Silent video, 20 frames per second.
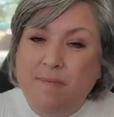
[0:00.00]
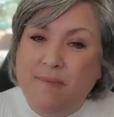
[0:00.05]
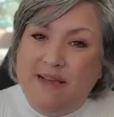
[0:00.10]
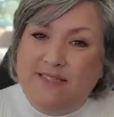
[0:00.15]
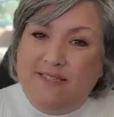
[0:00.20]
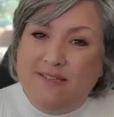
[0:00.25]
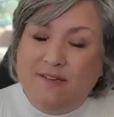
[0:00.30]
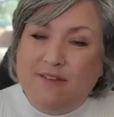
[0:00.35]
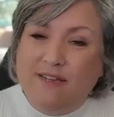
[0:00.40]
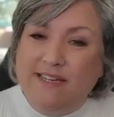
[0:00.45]

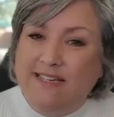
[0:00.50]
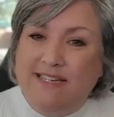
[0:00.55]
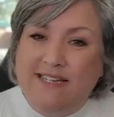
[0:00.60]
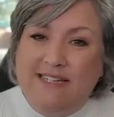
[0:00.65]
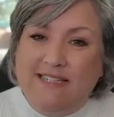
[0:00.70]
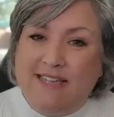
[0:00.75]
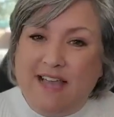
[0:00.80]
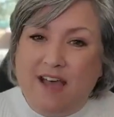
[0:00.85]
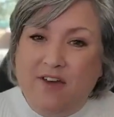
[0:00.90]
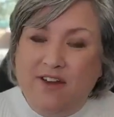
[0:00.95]
Basically,
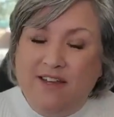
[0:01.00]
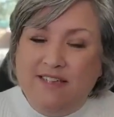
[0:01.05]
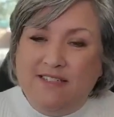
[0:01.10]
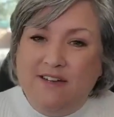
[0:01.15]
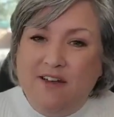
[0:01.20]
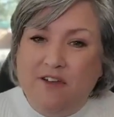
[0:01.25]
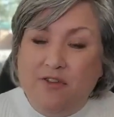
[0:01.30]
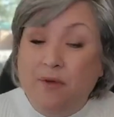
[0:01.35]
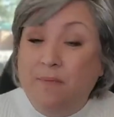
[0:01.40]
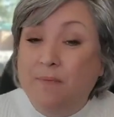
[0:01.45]
DScout is
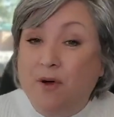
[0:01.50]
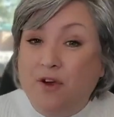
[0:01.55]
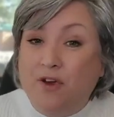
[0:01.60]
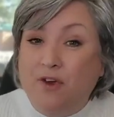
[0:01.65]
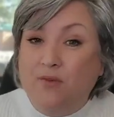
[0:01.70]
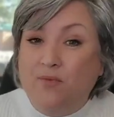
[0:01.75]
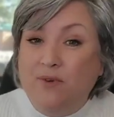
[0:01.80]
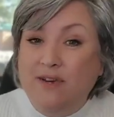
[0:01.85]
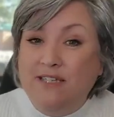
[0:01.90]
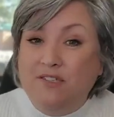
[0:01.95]
another
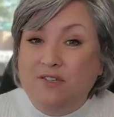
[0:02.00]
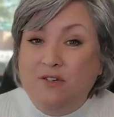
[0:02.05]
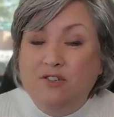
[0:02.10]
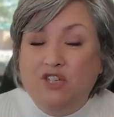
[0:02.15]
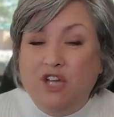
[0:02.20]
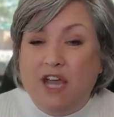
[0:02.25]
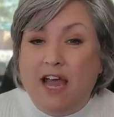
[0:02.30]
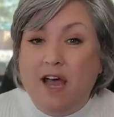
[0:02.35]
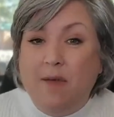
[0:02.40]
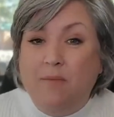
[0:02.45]
market
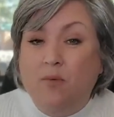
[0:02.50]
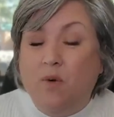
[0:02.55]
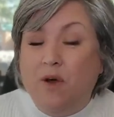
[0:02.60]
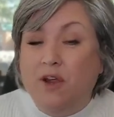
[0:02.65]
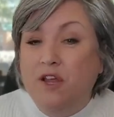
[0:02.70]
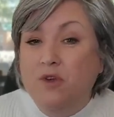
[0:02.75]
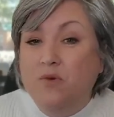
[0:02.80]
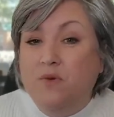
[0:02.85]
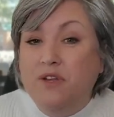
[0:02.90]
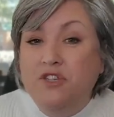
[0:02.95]
research app
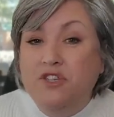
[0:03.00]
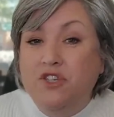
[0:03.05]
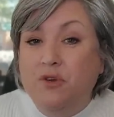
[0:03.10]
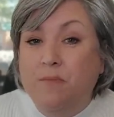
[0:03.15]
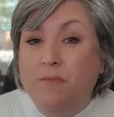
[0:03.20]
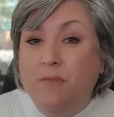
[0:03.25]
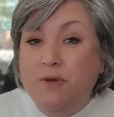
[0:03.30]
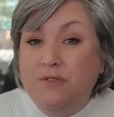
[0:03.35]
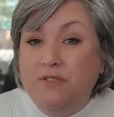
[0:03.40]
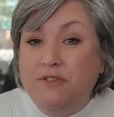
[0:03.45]
where you can
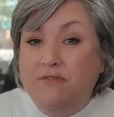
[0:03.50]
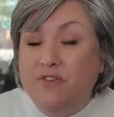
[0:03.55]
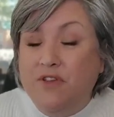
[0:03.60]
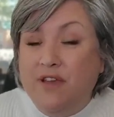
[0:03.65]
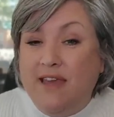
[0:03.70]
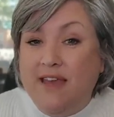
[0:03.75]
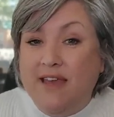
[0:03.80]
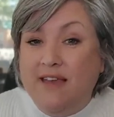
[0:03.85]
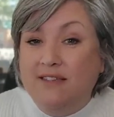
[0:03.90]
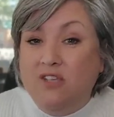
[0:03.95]
do most of
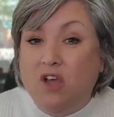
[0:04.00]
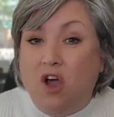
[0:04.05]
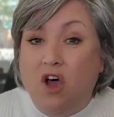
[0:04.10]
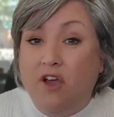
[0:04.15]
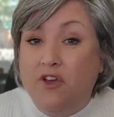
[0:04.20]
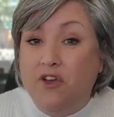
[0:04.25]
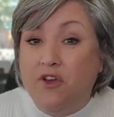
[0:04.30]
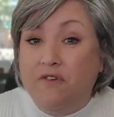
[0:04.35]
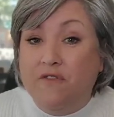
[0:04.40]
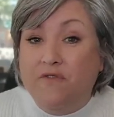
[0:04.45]
the gigs
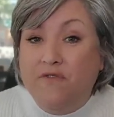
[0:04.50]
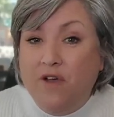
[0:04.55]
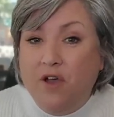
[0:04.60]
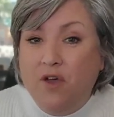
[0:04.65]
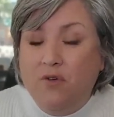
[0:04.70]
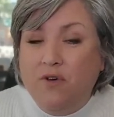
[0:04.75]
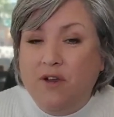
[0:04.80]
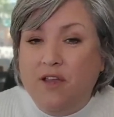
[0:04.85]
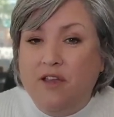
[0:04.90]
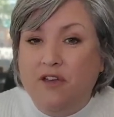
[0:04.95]
on your
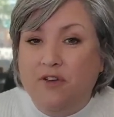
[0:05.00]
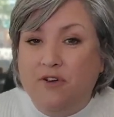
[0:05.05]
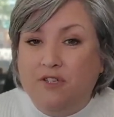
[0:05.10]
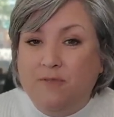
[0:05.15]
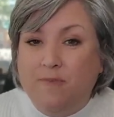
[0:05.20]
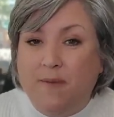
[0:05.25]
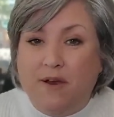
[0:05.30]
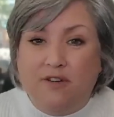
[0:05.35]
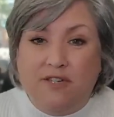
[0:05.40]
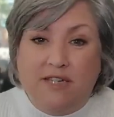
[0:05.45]
phone in your
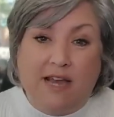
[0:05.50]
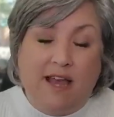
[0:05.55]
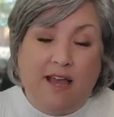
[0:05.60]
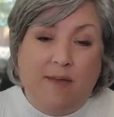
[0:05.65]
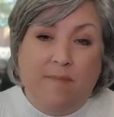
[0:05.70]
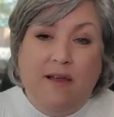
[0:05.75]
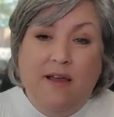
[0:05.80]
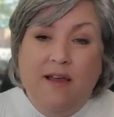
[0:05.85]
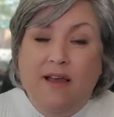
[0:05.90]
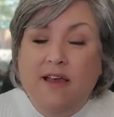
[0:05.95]
spare
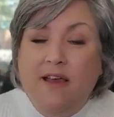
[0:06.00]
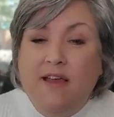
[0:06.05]
time.